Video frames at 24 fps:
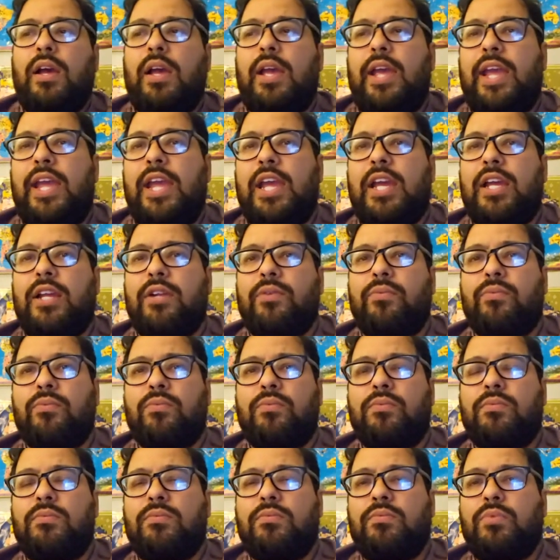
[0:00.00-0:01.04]
And
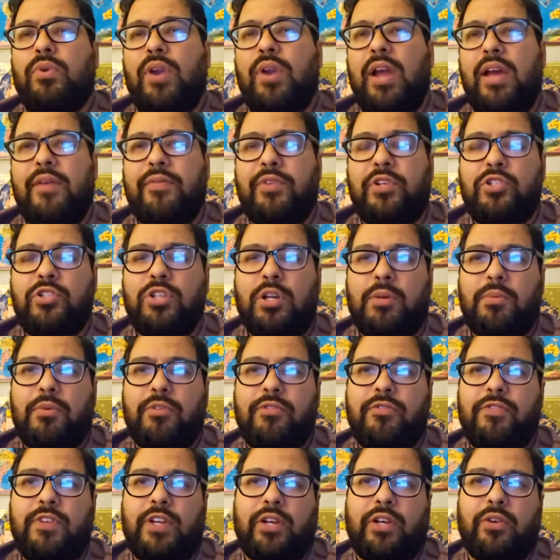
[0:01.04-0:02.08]
we're having trouble
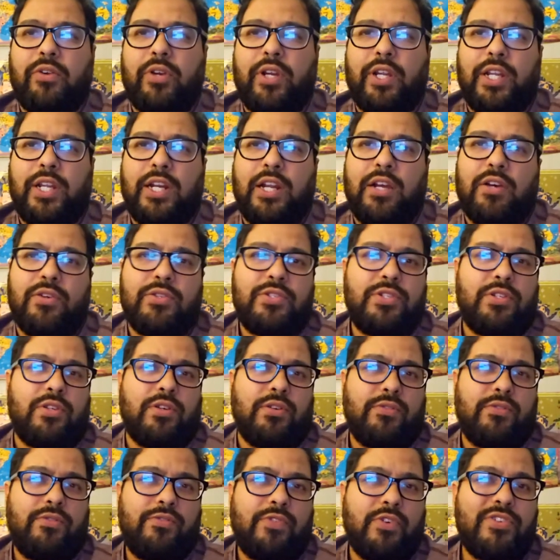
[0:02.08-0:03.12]
figuring it out.
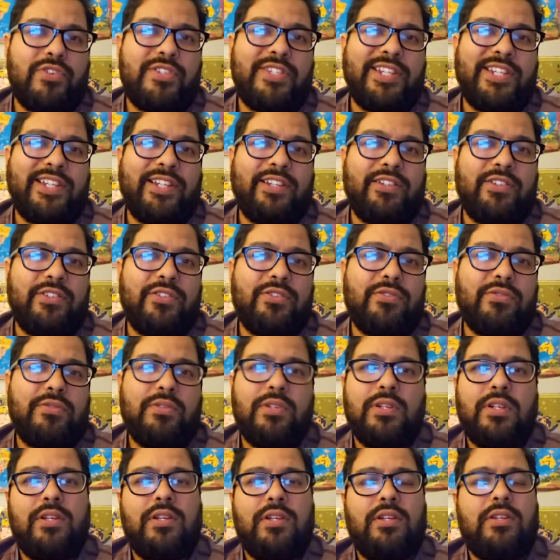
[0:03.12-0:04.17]
So, first thing you do,
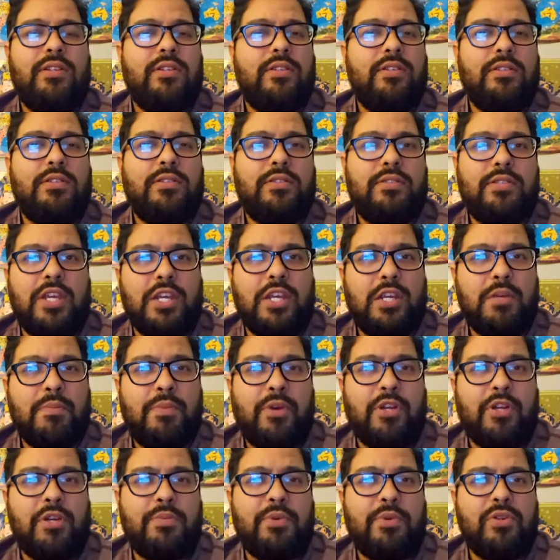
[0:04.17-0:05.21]
take
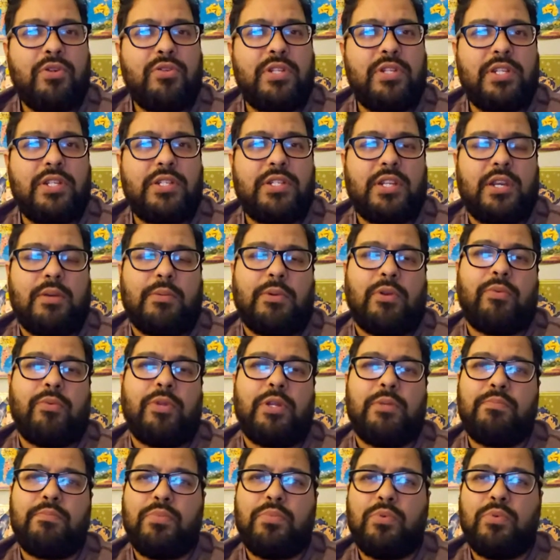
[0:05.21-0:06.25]
apart your protein skimmer.
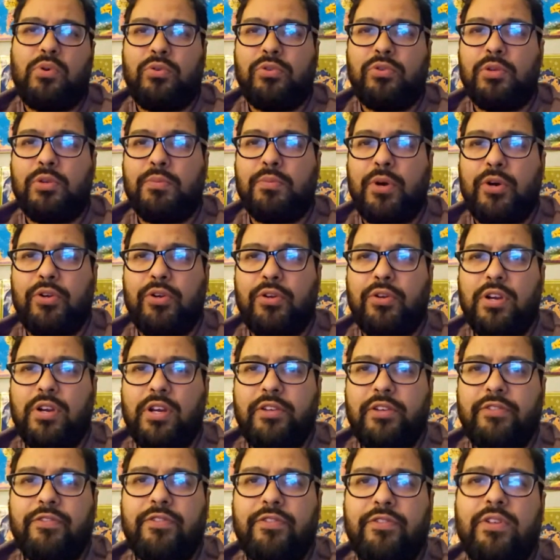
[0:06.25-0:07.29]
We pulled the motor
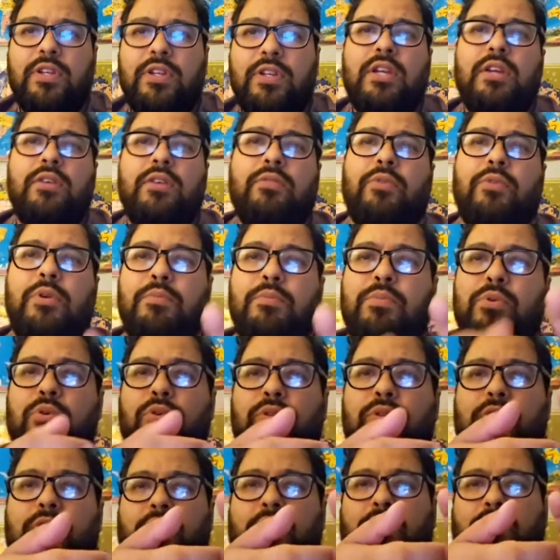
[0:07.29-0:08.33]
off. We
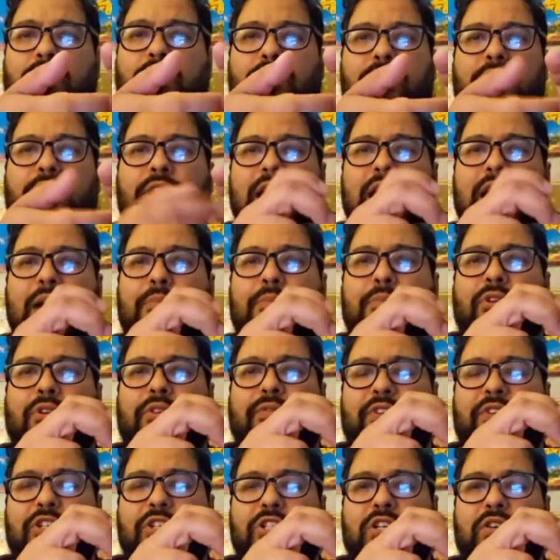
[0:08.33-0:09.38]
pulled the little cap where the
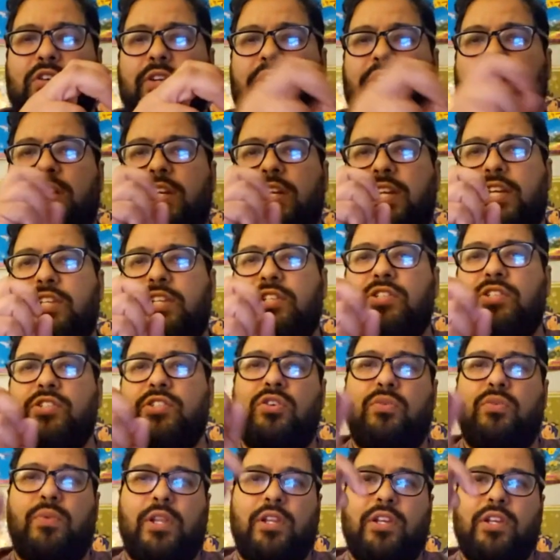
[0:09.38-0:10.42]
venturi connects
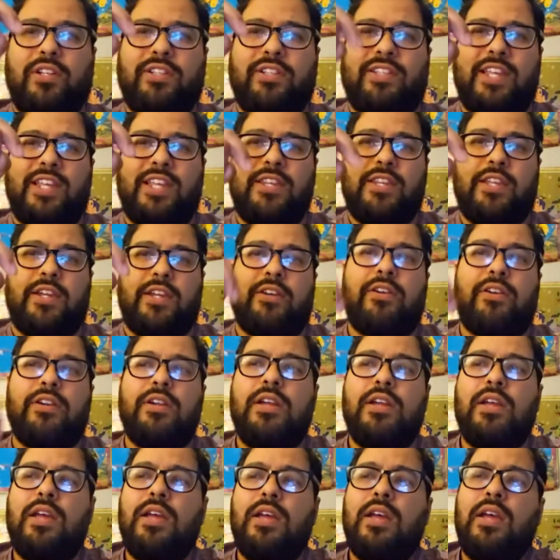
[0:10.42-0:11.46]
to. We looked in there
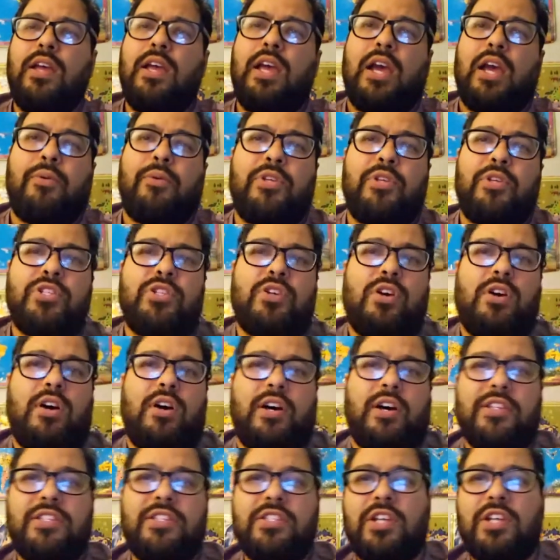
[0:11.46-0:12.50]
and we
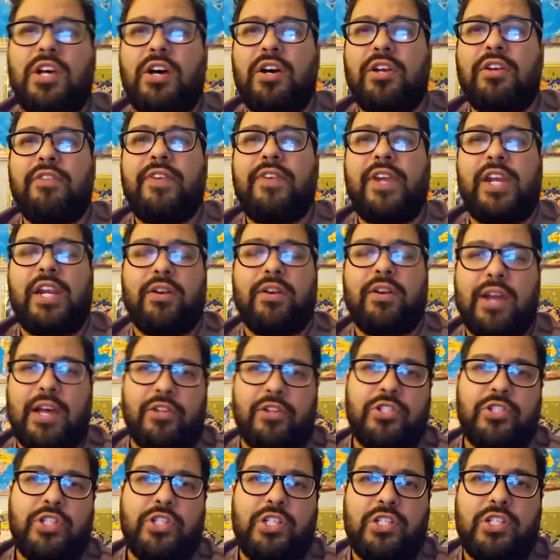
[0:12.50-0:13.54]
saw a ton of hair
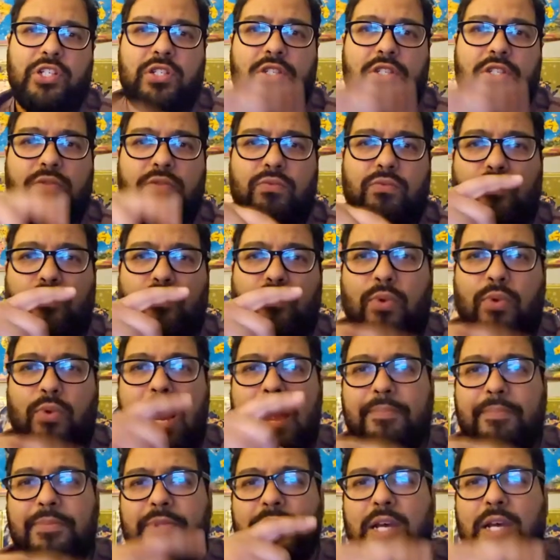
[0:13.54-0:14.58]
algae just
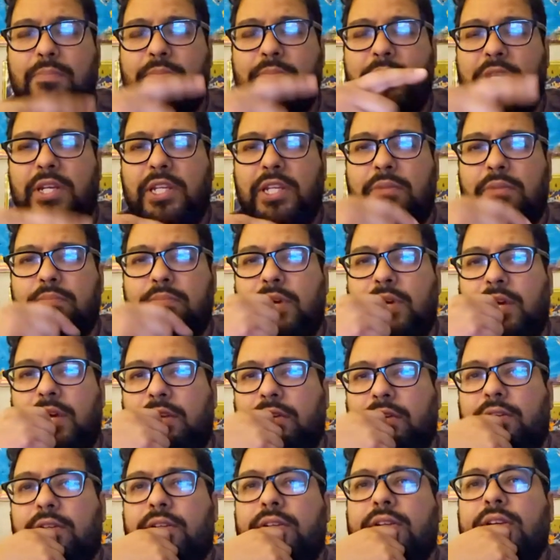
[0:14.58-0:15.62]
wrapped up in the
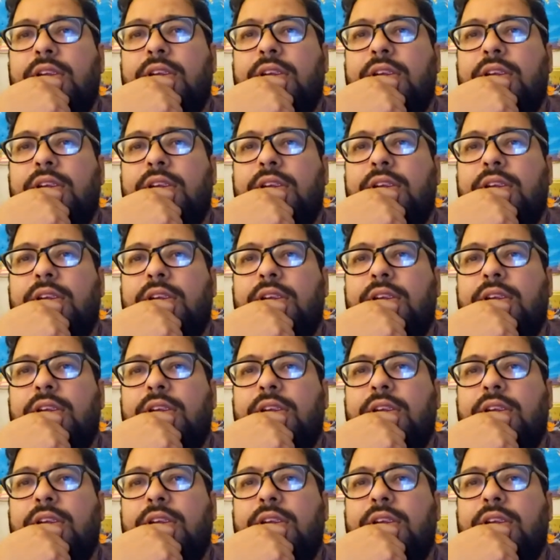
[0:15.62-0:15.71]
impeller.